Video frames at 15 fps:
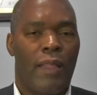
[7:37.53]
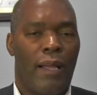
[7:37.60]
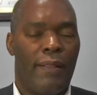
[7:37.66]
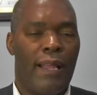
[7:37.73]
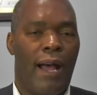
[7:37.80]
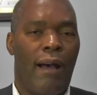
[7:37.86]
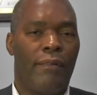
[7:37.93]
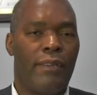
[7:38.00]

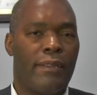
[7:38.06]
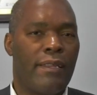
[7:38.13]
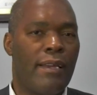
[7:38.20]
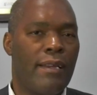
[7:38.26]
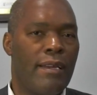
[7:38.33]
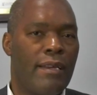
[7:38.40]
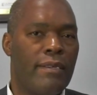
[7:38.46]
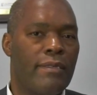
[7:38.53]
Now, the
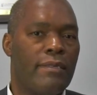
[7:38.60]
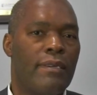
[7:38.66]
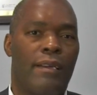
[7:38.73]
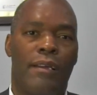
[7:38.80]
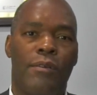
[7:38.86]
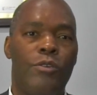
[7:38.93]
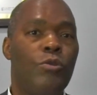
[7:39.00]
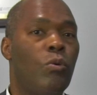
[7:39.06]
thing is,
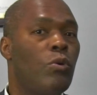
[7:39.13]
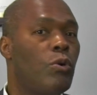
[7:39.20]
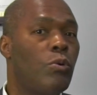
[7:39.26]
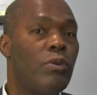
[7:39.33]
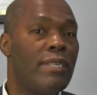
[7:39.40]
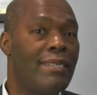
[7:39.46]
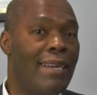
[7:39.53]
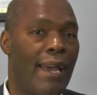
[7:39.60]
you
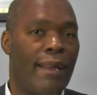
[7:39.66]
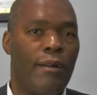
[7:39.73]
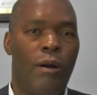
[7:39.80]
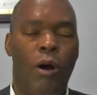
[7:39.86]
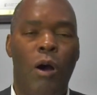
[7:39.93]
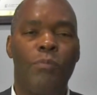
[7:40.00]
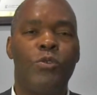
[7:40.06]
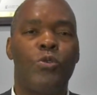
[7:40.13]
could get
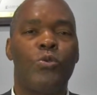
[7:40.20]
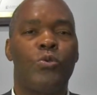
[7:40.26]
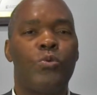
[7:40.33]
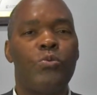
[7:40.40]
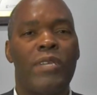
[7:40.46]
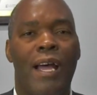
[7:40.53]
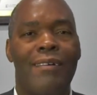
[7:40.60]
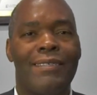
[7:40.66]
up to
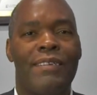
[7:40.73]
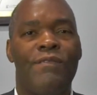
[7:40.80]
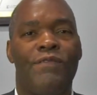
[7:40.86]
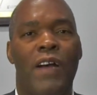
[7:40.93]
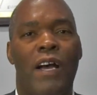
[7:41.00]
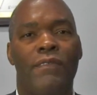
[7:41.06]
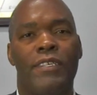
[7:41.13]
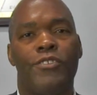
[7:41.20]

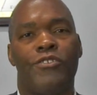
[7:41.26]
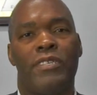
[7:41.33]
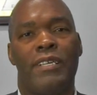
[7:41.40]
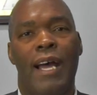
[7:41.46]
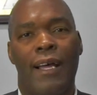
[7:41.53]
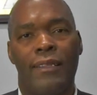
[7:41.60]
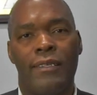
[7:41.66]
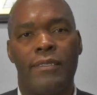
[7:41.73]

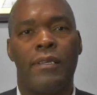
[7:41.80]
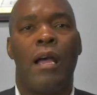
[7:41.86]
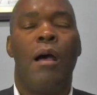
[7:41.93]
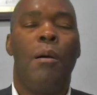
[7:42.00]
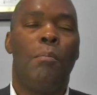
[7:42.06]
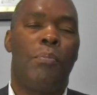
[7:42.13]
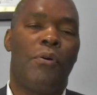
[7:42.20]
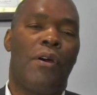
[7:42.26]
$2,500
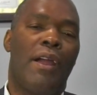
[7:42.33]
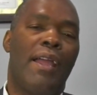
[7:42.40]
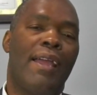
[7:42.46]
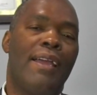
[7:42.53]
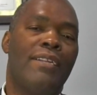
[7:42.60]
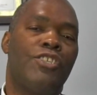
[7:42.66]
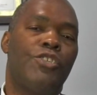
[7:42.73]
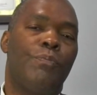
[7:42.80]
per
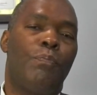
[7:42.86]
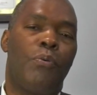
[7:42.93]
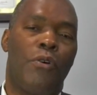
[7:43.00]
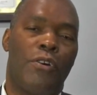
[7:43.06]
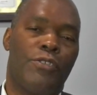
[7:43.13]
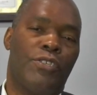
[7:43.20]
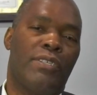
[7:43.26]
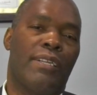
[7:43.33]
each
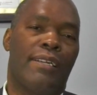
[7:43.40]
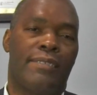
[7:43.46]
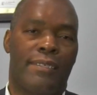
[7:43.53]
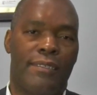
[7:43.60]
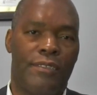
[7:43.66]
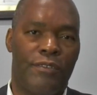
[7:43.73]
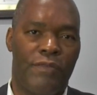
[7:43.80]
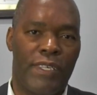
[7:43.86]
person that's
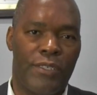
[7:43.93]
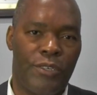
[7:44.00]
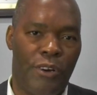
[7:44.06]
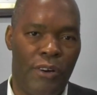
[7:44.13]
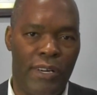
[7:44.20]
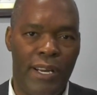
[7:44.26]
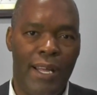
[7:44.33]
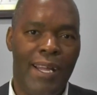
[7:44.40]
on the
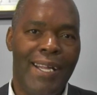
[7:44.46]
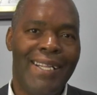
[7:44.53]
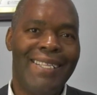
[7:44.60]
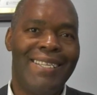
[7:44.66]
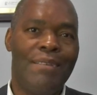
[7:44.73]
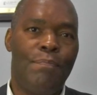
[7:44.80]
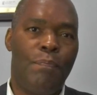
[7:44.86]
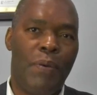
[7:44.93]
return,
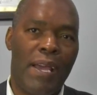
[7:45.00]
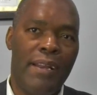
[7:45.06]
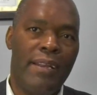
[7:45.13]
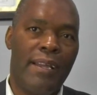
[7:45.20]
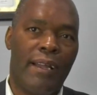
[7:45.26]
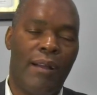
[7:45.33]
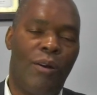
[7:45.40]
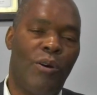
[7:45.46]

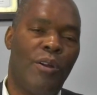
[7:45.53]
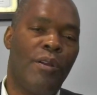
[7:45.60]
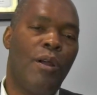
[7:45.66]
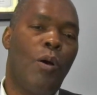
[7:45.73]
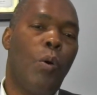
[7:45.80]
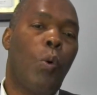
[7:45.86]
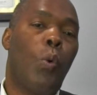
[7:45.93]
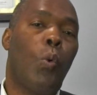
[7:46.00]
depending on
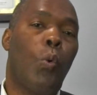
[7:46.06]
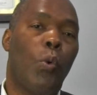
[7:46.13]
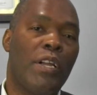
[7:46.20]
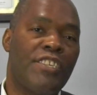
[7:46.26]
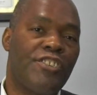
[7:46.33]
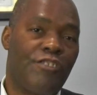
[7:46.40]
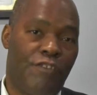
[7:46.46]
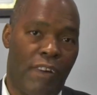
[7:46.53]

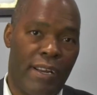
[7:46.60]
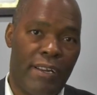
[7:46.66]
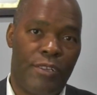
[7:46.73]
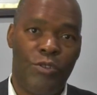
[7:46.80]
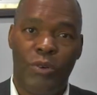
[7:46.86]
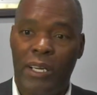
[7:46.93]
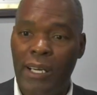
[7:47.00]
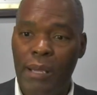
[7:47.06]
which credit
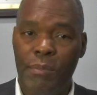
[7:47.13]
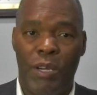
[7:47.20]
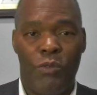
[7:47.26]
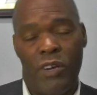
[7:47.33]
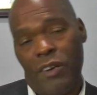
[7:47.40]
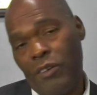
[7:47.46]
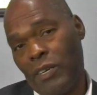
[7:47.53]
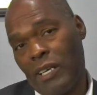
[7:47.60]
you're claiming,
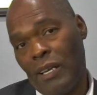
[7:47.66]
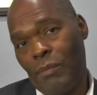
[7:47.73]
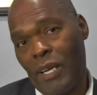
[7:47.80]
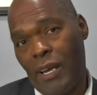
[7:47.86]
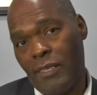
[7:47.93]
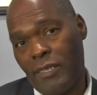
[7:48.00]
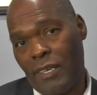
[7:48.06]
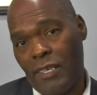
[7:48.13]
whether you're claiming
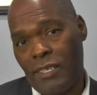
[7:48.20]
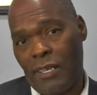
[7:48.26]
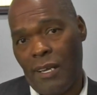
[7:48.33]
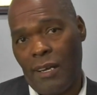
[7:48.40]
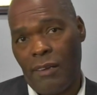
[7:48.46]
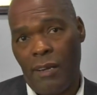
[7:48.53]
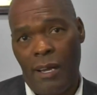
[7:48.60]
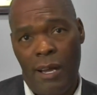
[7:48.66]
education
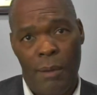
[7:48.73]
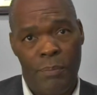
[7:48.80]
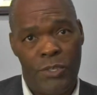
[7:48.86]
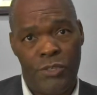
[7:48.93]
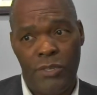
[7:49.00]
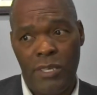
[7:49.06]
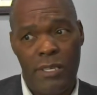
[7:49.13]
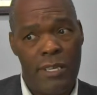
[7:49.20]

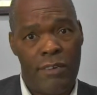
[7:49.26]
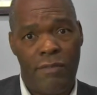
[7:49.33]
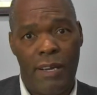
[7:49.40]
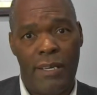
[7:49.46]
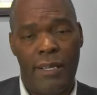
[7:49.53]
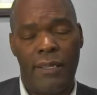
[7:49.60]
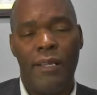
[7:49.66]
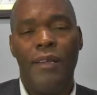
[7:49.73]
opportunity
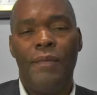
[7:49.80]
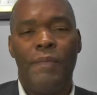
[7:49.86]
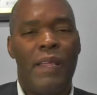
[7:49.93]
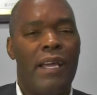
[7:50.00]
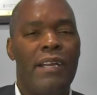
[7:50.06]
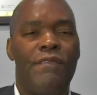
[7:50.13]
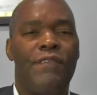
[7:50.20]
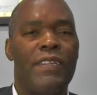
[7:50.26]
credit,
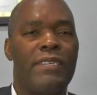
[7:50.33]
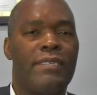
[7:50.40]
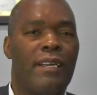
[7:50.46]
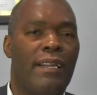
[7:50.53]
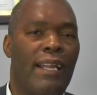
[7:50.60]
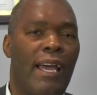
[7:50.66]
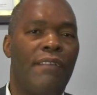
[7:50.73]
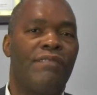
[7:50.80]
and if it's
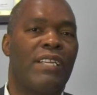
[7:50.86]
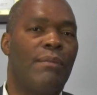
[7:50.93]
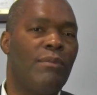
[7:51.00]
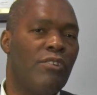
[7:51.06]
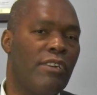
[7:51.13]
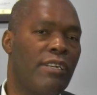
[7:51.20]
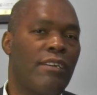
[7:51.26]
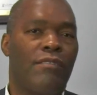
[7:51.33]
a lifetime
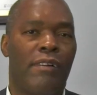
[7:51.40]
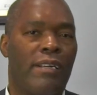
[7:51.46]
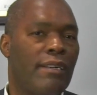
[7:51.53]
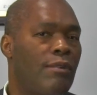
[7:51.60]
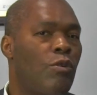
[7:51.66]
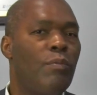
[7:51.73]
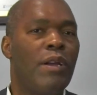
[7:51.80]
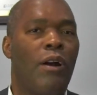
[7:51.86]
learning credit,
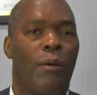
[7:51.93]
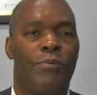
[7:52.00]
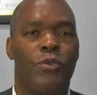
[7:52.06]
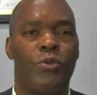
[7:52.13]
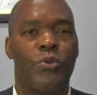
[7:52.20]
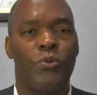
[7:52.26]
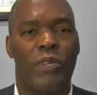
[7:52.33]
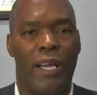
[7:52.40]
it could be up
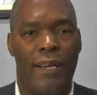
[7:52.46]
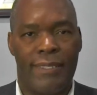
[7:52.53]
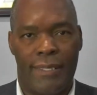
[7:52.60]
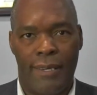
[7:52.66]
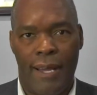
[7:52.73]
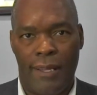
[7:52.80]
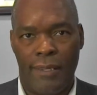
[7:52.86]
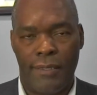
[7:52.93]
to
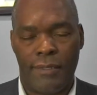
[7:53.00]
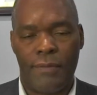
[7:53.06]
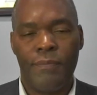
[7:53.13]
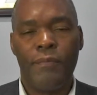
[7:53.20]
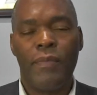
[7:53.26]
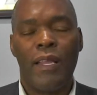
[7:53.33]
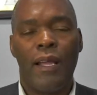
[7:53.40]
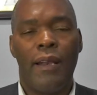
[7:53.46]
$2,000.
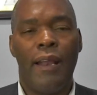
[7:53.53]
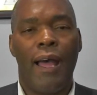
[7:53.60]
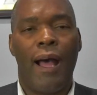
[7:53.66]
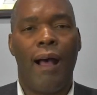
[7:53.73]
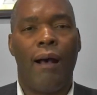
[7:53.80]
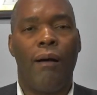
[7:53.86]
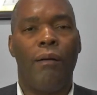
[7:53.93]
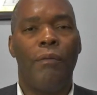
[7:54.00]

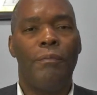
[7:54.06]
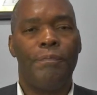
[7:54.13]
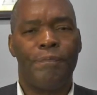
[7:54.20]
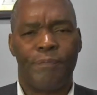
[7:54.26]
Now,